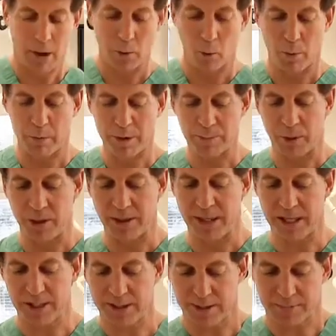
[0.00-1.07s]
But when we put
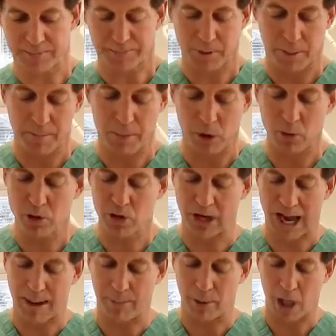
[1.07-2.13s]
this bone
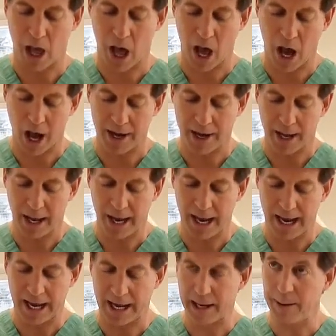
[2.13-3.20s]
scalpel on
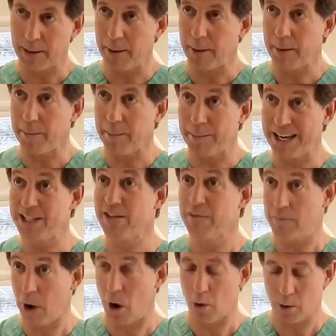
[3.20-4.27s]
a piece of
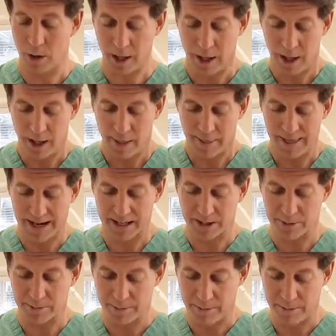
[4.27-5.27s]
bone that is,